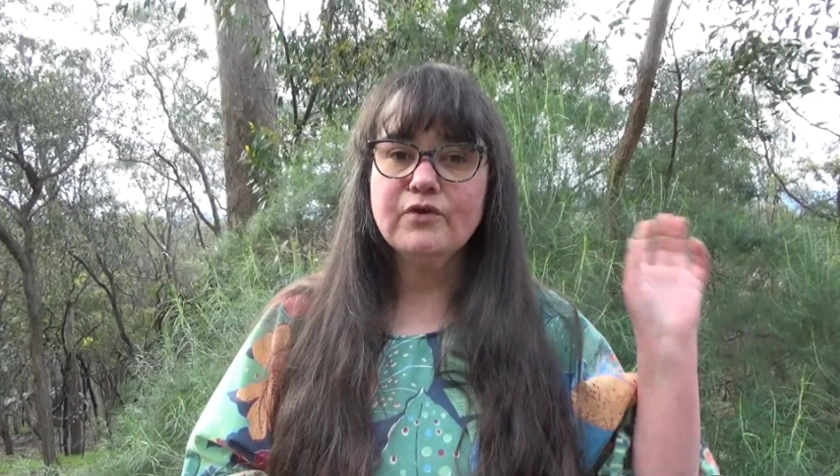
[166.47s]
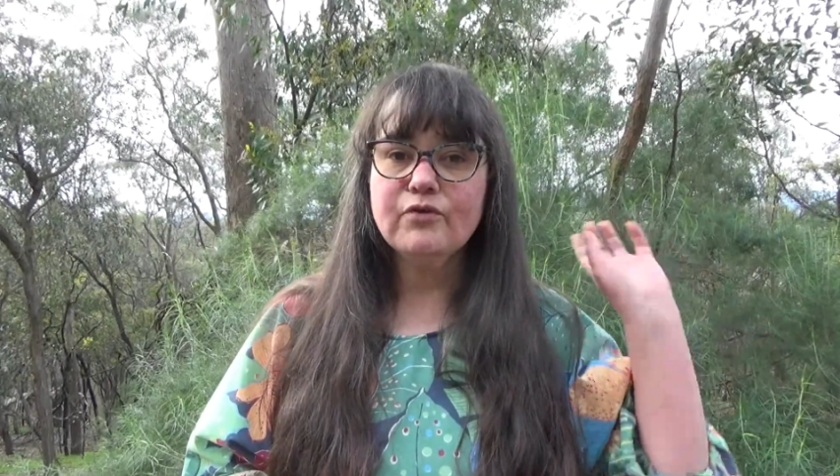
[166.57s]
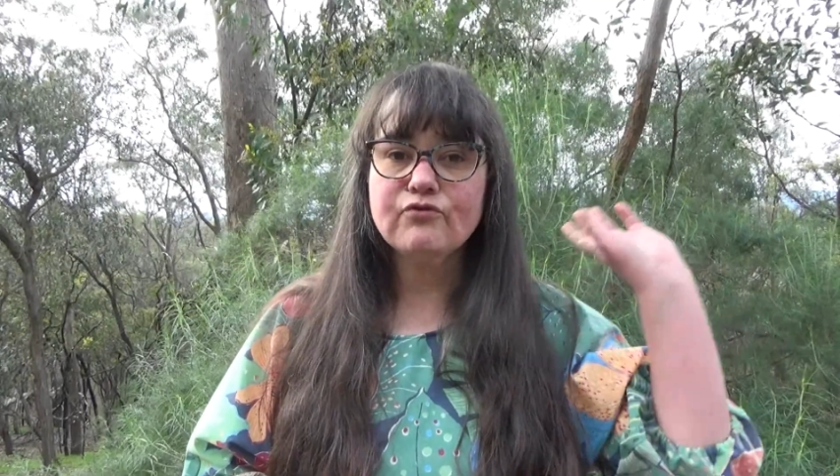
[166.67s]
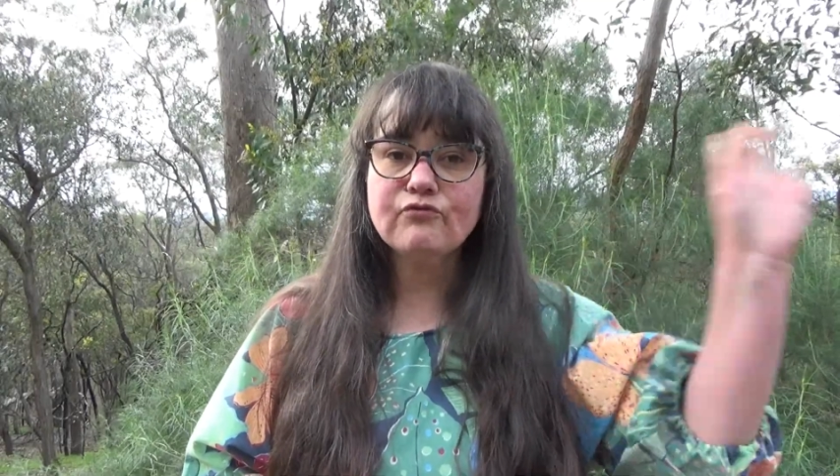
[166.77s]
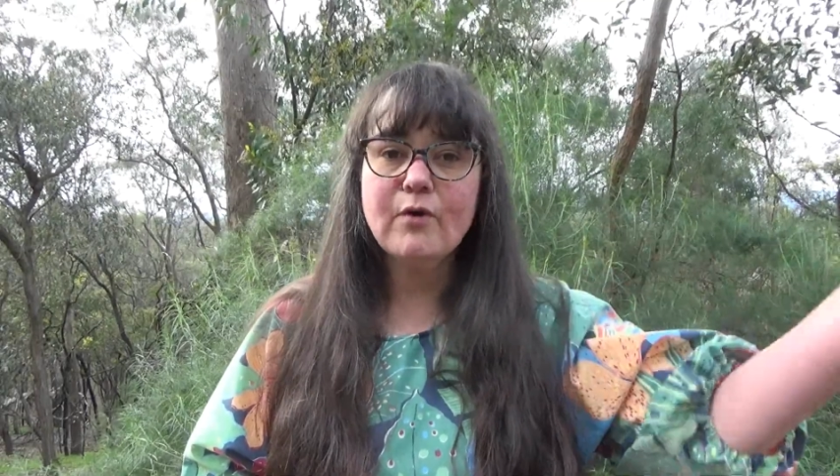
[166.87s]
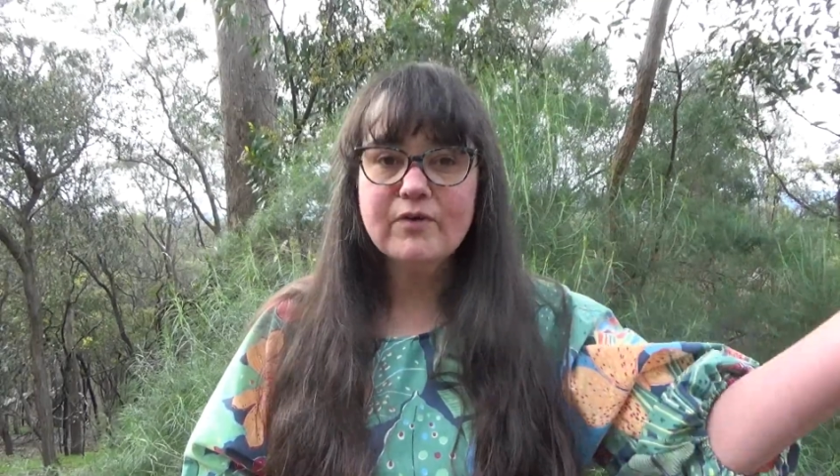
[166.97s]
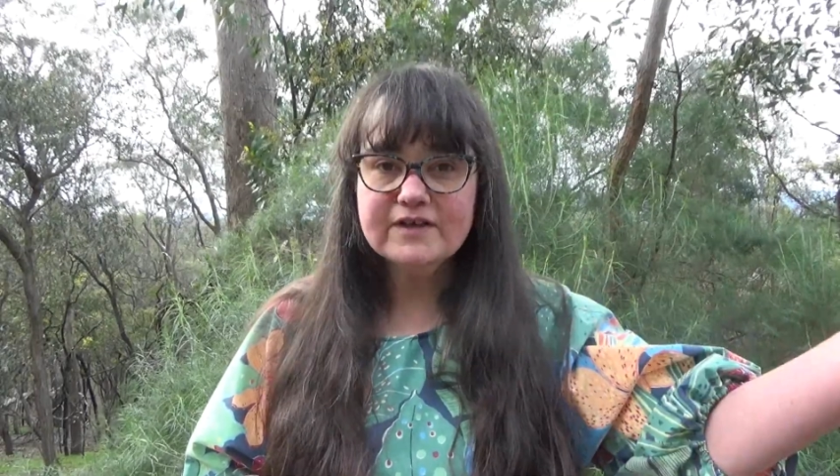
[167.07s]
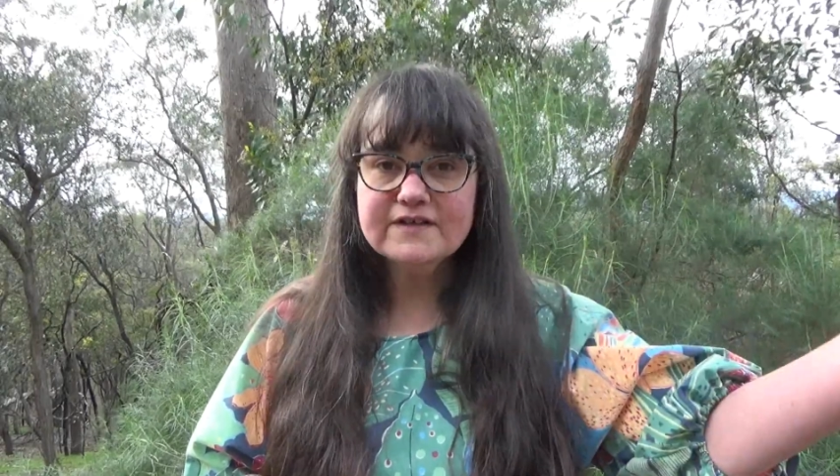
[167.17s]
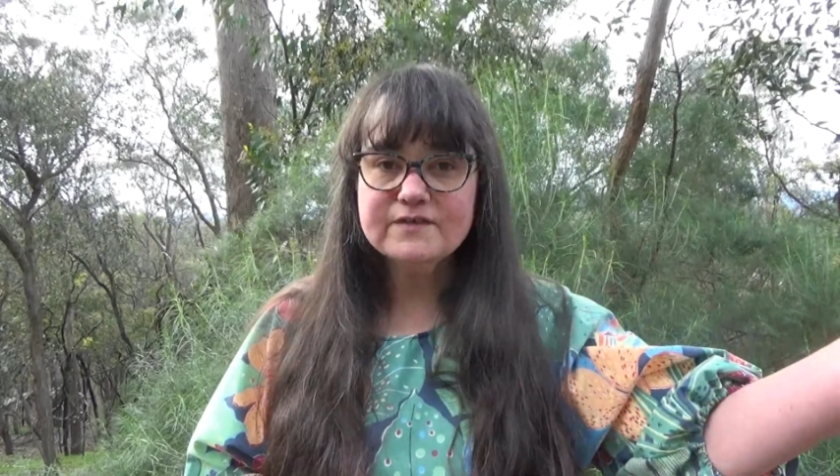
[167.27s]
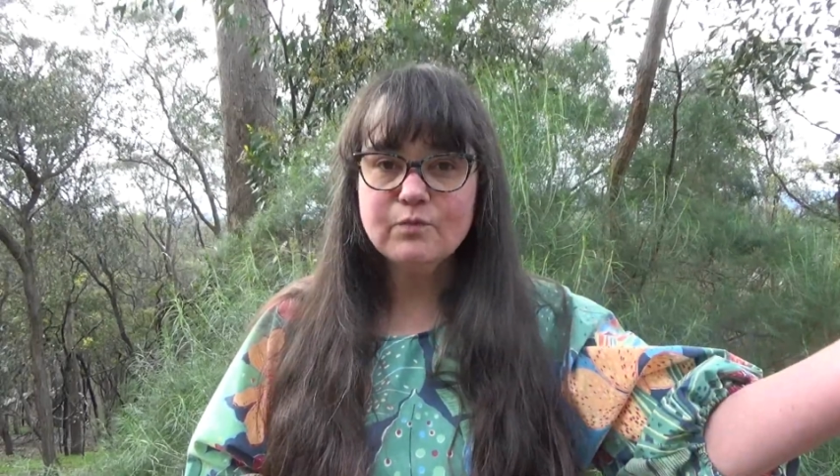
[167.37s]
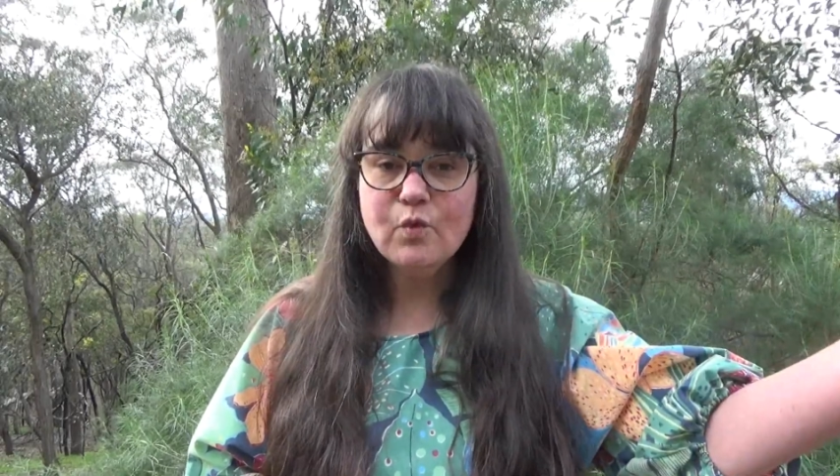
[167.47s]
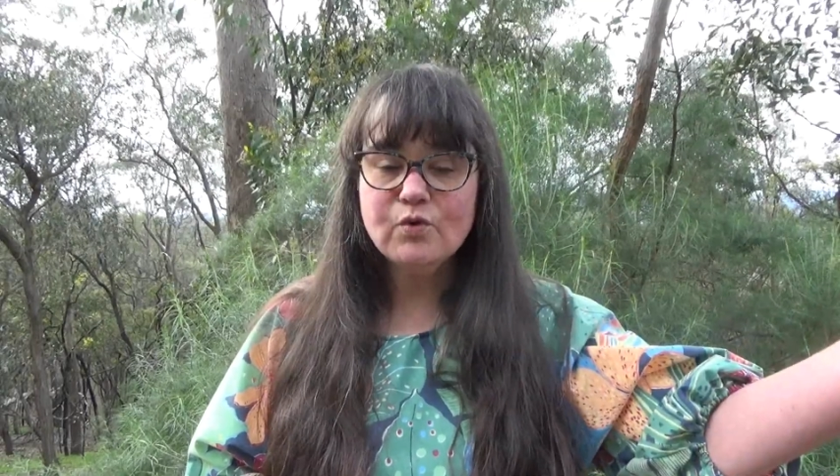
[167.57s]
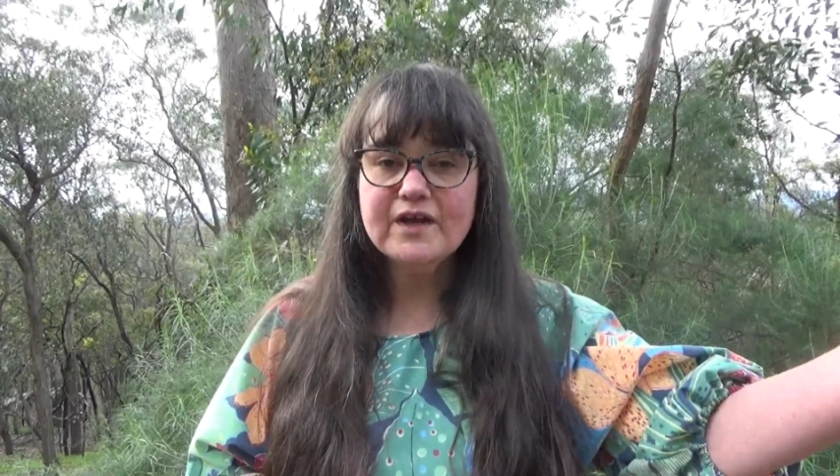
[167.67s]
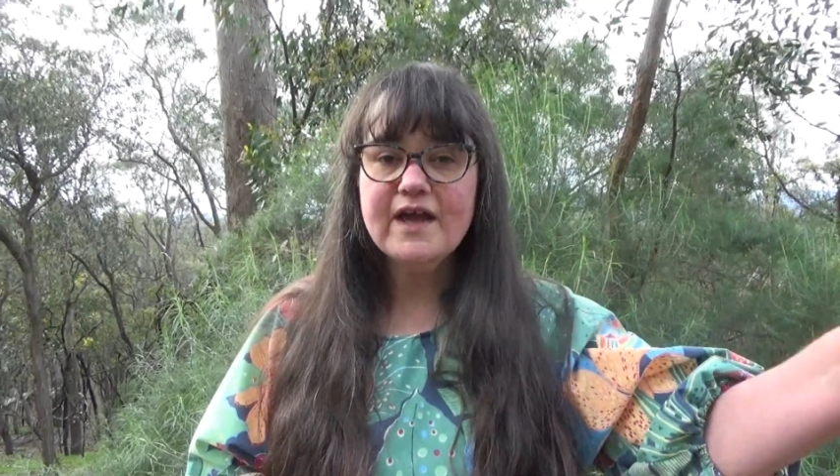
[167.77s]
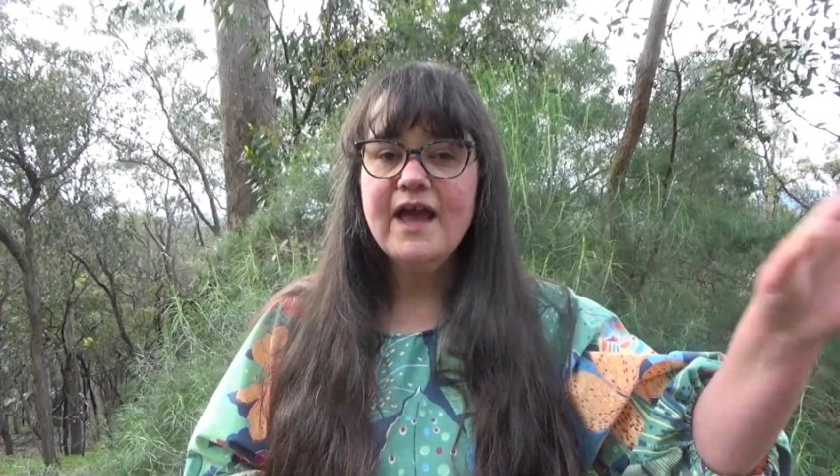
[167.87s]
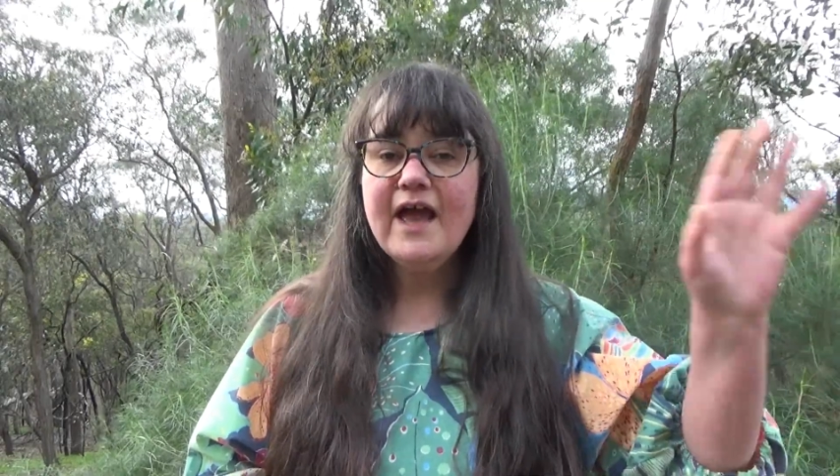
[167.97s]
you throw it into some water,